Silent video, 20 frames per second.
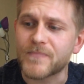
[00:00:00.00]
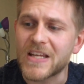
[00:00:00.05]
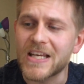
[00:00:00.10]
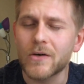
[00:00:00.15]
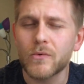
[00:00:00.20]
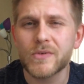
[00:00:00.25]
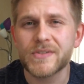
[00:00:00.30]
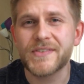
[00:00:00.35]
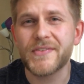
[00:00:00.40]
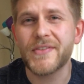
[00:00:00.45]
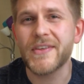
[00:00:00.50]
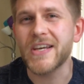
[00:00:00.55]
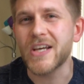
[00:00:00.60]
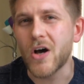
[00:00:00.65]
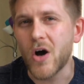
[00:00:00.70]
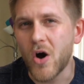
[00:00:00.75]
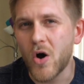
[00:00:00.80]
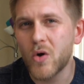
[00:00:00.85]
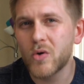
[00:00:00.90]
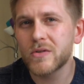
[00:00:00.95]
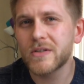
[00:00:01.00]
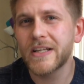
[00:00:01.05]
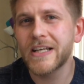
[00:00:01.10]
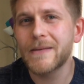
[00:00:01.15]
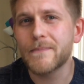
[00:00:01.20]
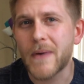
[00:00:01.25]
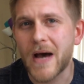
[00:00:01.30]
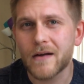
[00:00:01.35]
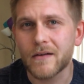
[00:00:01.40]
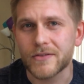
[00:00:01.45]
It was the only
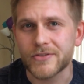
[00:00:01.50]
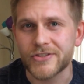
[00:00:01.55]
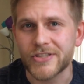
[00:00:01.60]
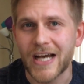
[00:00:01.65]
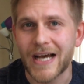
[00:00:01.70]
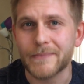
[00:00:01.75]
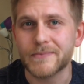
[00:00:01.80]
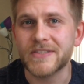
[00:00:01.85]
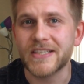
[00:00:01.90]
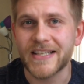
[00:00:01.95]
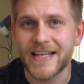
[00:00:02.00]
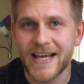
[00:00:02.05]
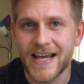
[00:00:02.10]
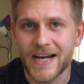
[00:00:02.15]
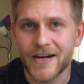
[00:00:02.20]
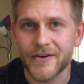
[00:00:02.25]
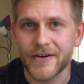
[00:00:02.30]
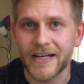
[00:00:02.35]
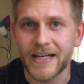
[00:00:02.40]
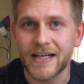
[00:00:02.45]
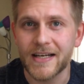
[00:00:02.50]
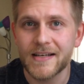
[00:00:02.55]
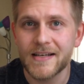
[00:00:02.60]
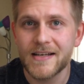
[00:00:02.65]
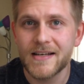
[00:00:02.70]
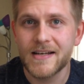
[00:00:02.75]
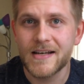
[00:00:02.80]
bottle shop to carry